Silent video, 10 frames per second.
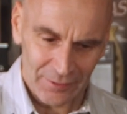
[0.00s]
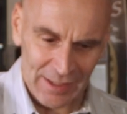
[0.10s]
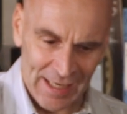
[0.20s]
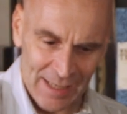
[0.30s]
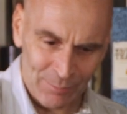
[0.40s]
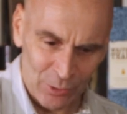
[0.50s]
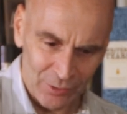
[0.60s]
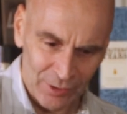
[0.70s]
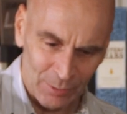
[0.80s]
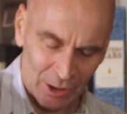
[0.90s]
The
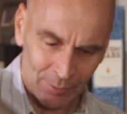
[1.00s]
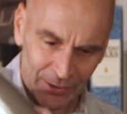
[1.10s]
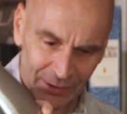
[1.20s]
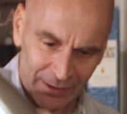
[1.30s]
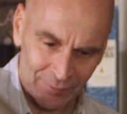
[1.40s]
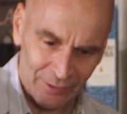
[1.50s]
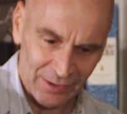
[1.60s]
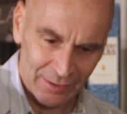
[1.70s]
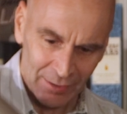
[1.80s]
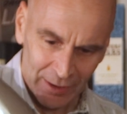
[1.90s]
apple, the bourbon and
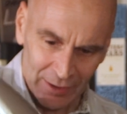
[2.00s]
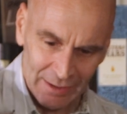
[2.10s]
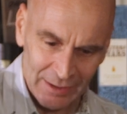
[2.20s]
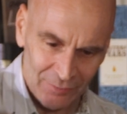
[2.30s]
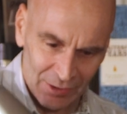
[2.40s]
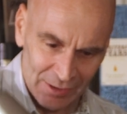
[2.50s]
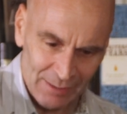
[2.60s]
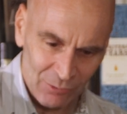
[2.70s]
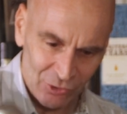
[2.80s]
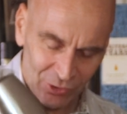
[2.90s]
everything. And even the
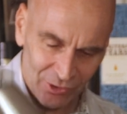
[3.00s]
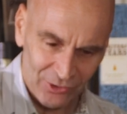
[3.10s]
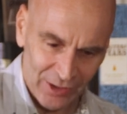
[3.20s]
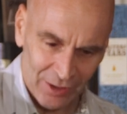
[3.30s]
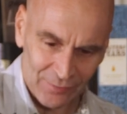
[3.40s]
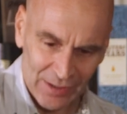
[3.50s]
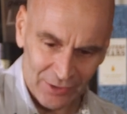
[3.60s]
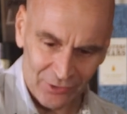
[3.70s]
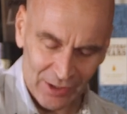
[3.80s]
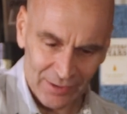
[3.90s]
lemon juice itself
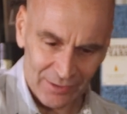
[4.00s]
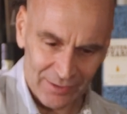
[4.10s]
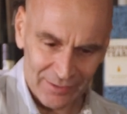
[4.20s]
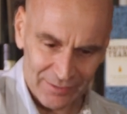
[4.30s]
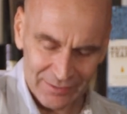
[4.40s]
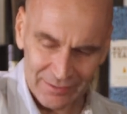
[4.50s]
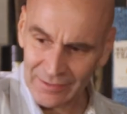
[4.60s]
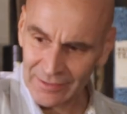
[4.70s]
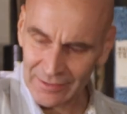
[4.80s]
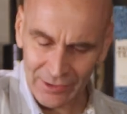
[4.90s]
adds that
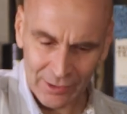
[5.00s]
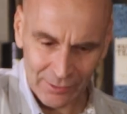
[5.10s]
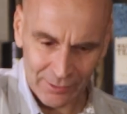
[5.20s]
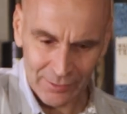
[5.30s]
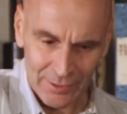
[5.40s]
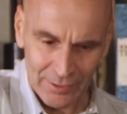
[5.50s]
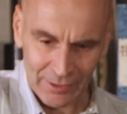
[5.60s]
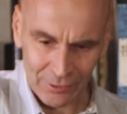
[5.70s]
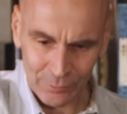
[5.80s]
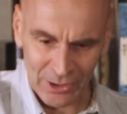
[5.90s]
colour.
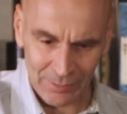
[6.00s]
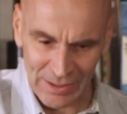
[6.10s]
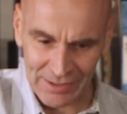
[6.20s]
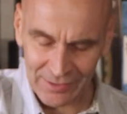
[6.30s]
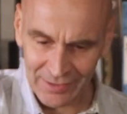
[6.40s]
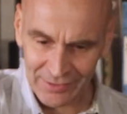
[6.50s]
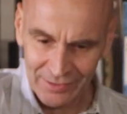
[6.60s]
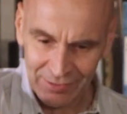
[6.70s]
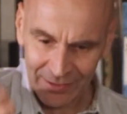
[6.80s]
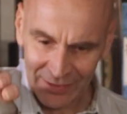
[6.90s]
A little bit of the
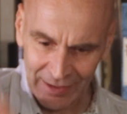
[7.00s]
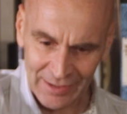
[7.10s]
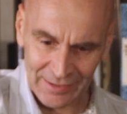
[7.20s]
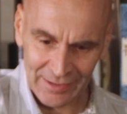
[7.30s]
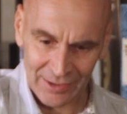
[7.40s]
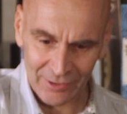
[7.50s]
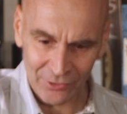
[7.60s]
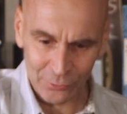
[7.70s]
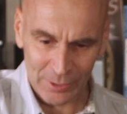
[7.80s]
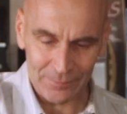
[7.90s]
Benedictine in there
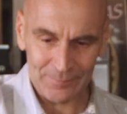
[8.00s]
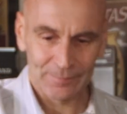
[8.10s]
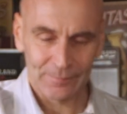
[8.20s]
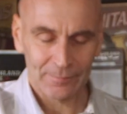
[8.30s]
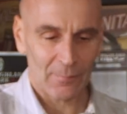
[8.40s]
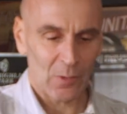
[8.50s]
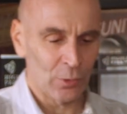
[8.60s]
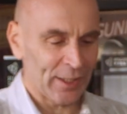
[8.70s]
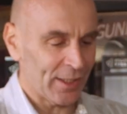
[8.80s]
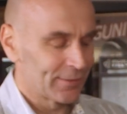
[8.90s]
as well.
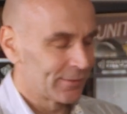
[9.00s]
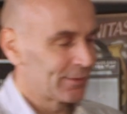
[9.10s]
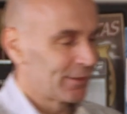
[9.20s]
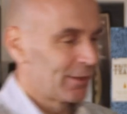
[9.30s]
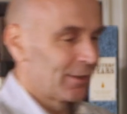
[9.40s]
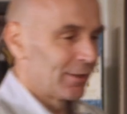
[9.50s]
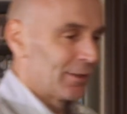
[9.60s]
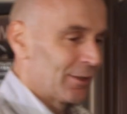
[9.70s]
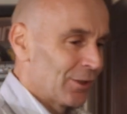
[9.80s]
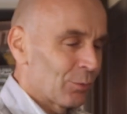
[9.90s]
Okay,
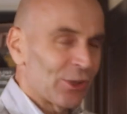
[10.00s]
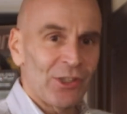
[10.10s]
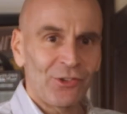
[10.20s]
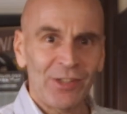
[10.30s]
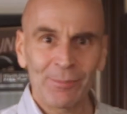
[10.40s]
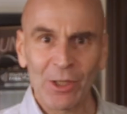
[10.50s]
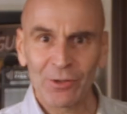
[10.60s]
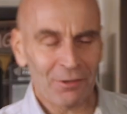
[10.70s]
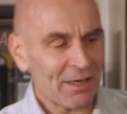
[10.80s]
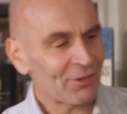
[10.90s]
what did I say about
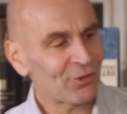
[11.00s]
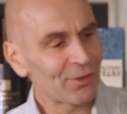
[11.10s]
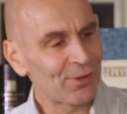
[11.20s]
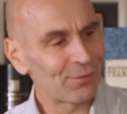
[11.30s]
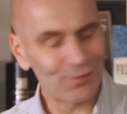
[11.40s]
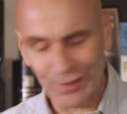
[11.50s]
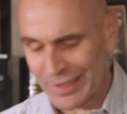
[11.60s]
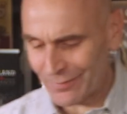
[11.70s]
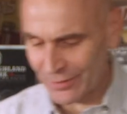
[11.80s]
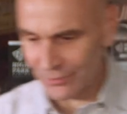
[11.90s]
the rest of the
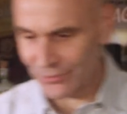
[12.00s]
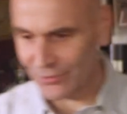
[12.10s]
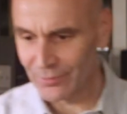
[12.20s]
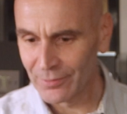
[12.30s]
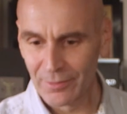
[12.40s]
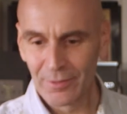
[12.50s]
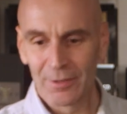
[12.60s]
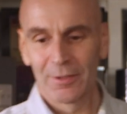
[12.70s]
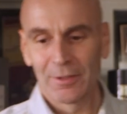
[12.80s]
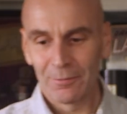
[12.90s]
flavours?
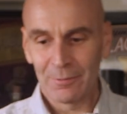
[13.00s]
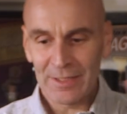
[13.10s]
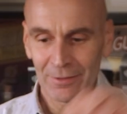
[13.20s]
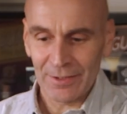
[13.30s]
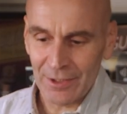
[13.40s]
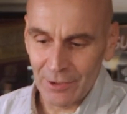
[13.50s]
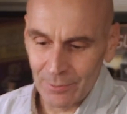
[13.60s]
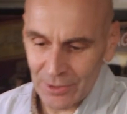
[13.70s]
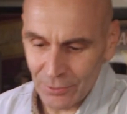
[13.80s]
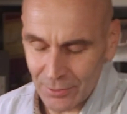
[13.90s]
Well, here
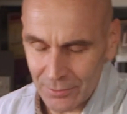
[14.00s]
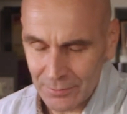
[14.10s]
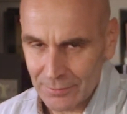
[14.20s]
we go.